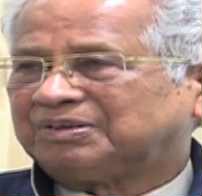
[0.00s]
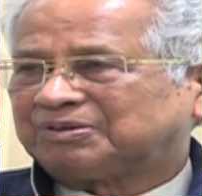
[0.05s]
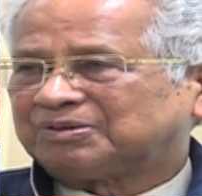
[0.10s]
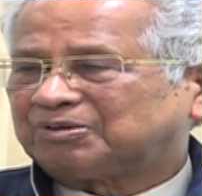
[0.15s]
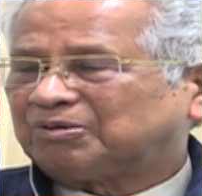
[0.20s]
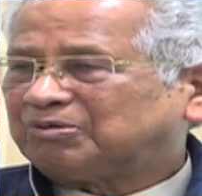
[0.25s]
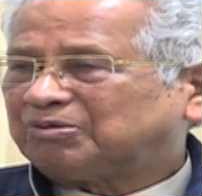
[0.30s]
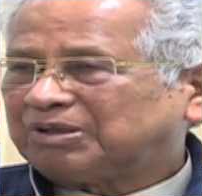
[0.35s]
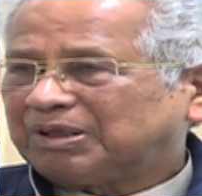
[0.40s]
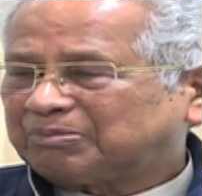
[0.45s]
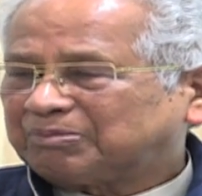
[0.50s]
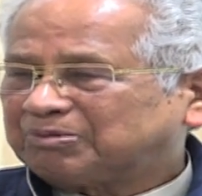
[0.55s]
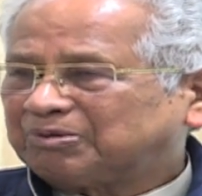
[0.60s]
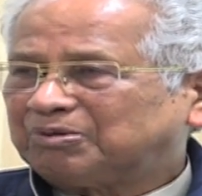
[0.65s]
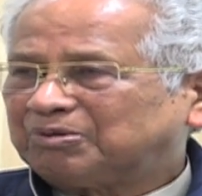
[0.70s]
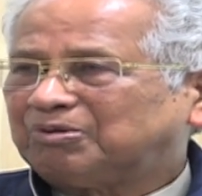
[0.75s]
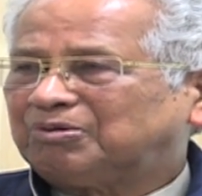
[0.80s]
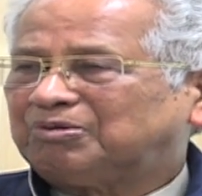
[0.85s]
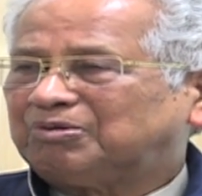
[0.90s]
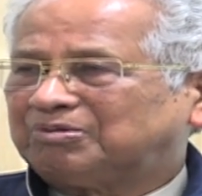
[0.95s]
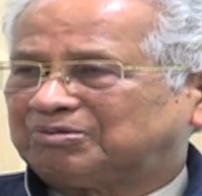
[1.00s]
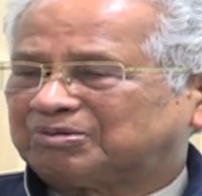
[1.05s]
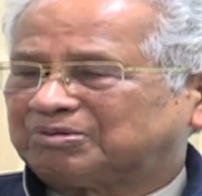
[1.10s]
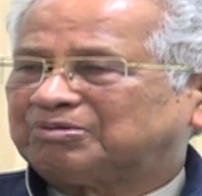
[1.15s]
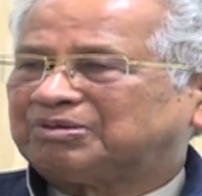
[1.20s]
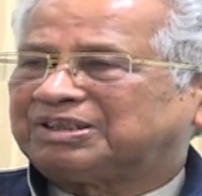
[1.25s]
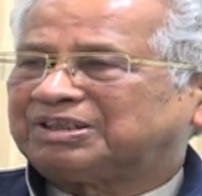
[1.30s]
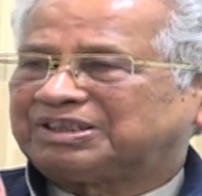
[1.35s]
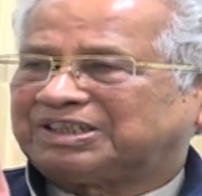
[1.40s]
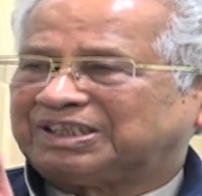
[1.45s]
So we have to know to
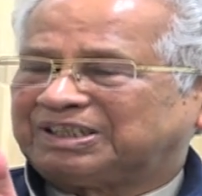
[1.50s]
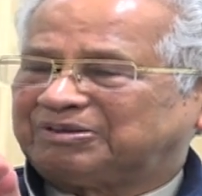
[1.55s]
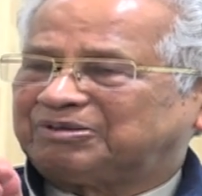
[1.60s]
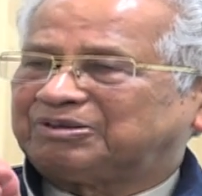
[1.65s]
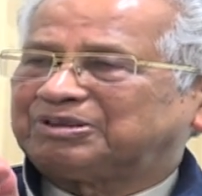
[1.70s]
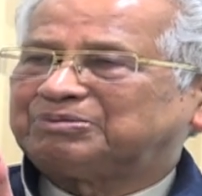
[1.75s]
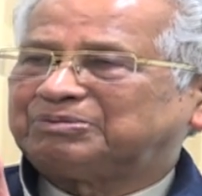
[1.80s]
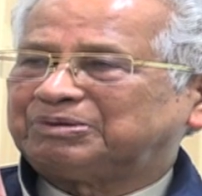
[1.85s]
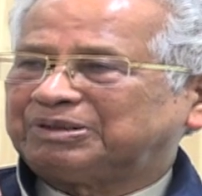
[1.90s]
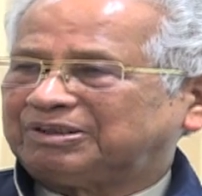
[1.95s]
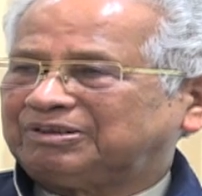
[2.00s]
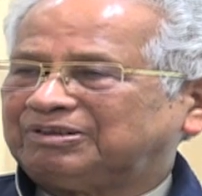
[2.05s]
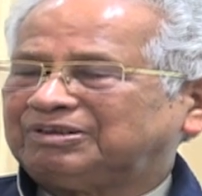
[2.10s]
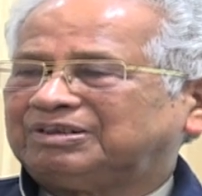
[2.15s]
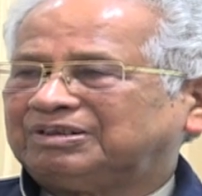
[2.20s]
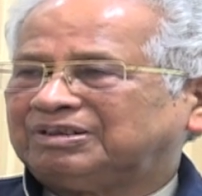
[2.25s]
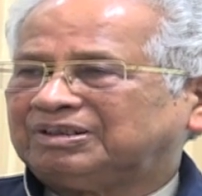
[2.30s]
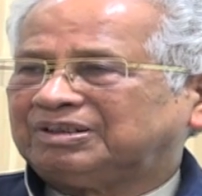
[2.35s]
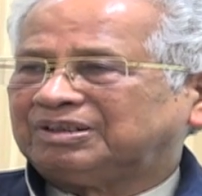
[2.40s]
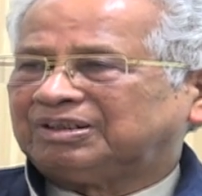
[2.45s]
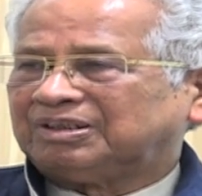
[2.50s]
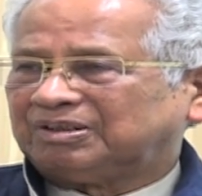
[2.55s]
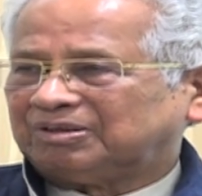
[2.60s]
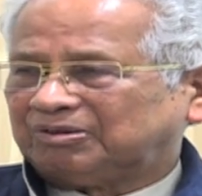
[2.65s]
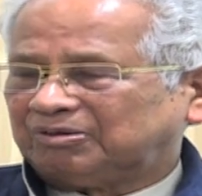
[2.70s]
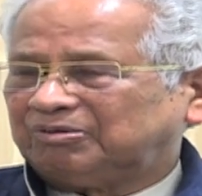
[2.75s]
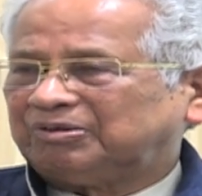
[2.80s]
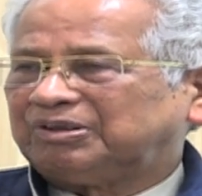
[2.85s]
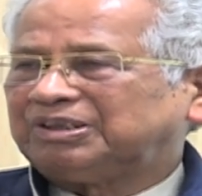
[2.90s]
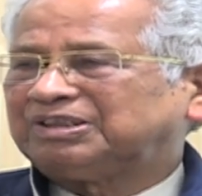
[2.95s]
distinguish between
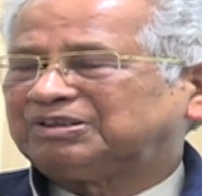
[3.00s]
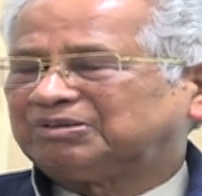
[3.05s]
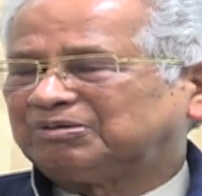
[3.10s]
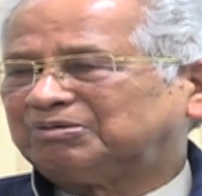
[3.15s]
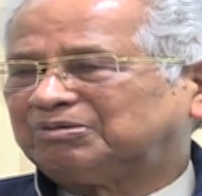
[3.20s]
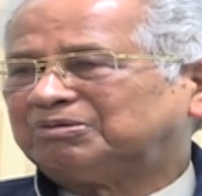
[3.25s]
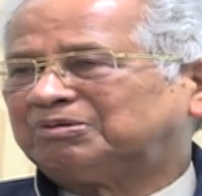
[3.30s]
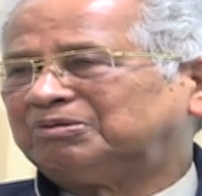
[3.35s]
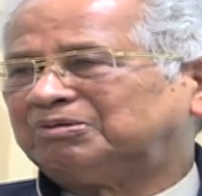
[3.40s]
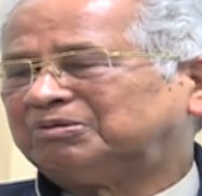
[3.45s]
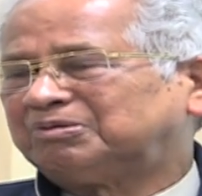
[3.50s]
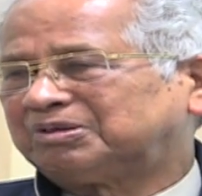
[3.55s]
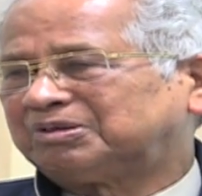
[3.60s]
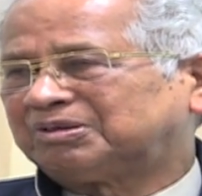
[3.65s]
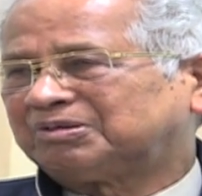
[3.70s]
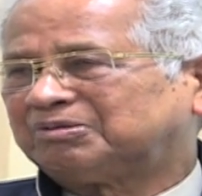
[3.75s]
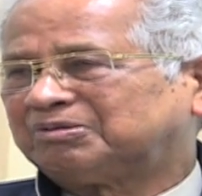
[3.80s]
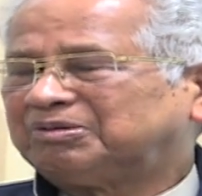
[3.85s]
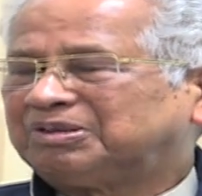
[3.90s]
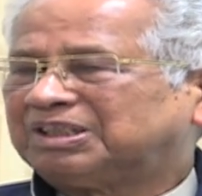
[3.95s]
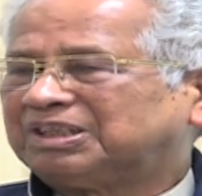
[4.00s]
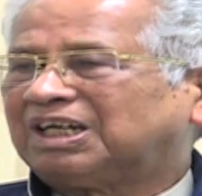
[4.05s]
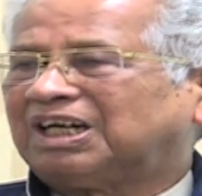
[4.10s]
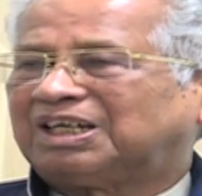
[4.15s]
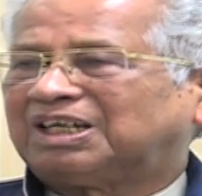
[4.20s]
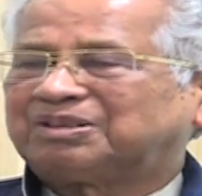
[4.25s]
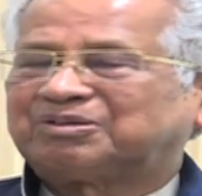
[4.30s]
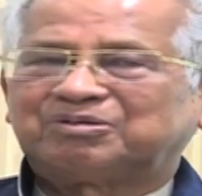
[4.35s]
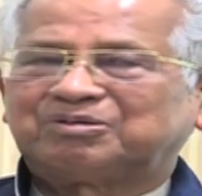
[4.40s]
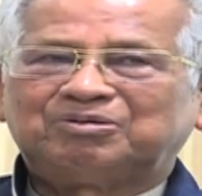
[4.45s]
who is a
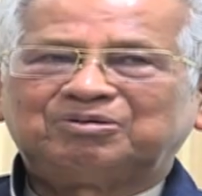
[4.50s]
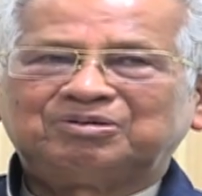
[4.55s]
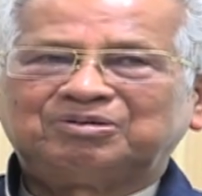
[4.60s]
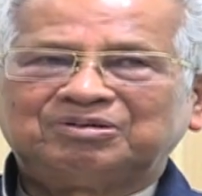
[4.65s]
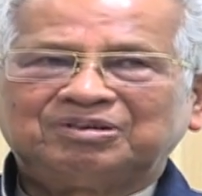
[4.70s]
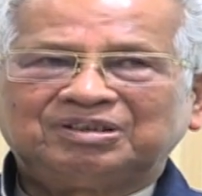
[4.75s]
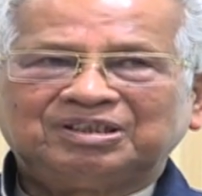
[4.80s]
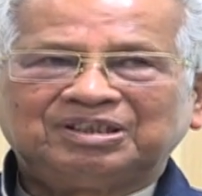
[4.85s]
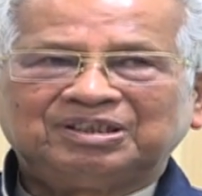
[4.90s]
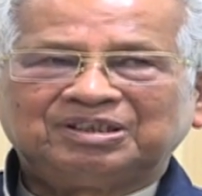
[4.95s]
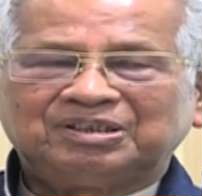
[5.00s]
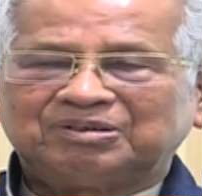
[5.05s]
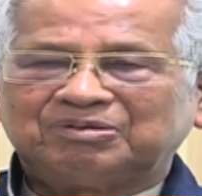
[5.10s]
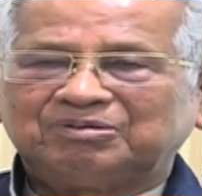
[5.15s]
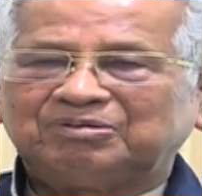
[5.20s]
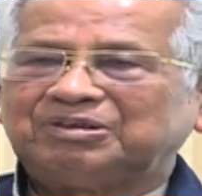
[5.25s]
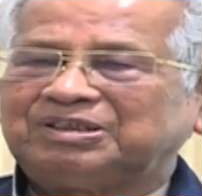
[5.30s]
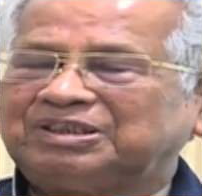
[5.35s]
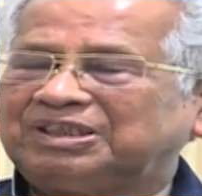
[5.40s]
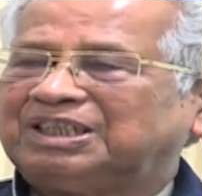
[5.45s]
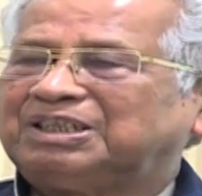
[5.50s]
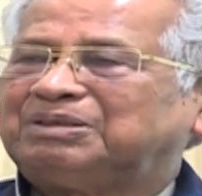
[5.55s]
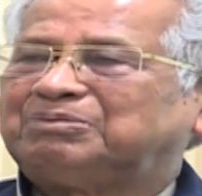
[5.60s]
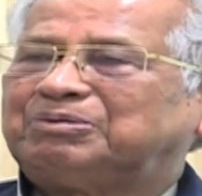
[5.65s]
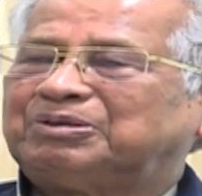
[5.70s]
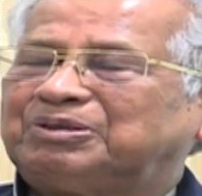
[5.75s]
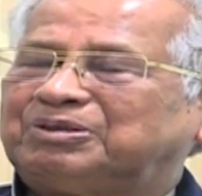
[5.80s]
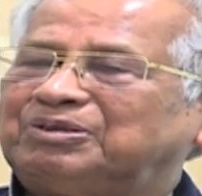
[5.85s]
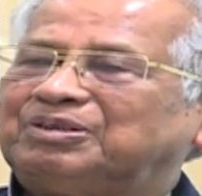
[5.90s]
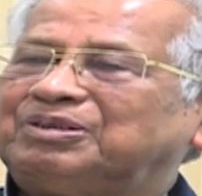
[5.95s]
hardcore, who is in
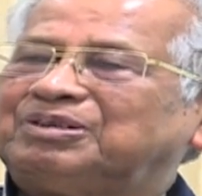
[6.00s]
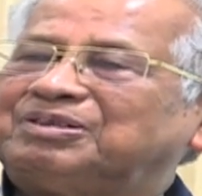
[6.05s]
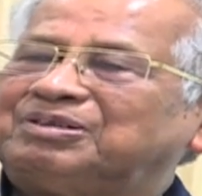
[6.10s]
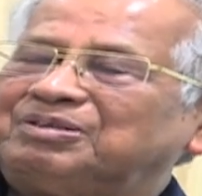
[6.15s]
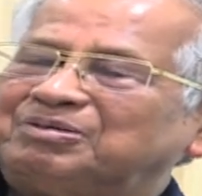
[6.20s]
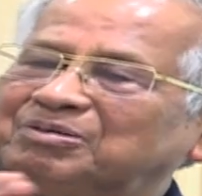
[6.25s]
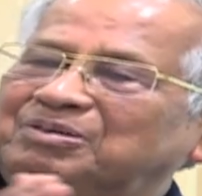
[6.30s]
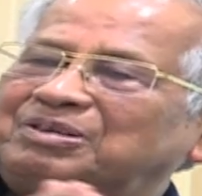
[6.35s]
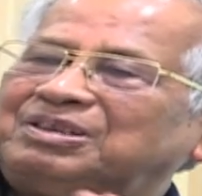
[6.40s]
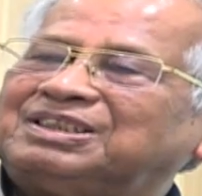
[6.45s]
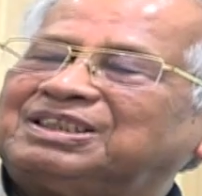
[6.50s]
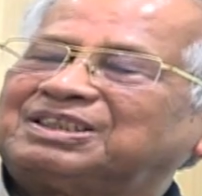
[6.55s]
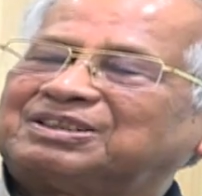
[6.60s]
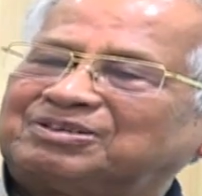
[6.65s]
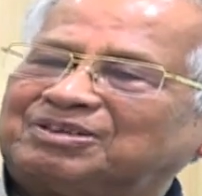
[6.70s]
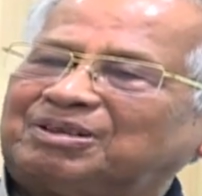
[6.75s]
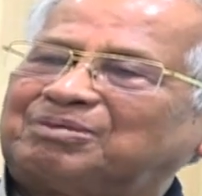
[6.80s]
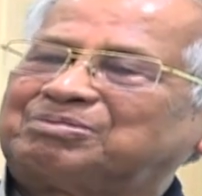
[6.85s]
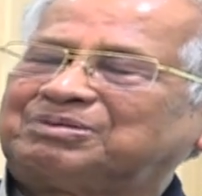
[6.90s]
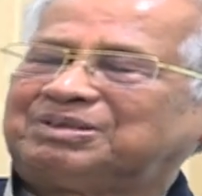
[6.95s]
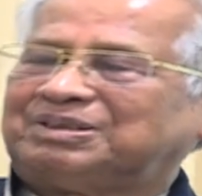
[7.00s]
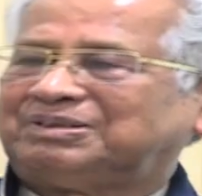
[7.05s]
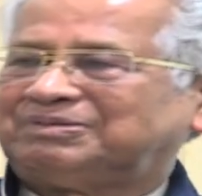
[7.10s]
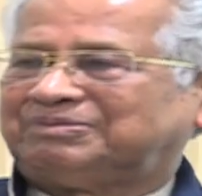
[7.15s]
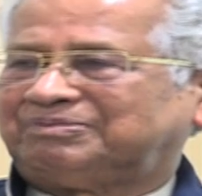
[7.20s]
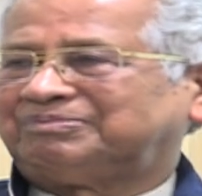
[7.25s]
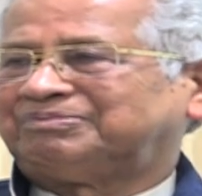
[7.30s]
between, who is a soft.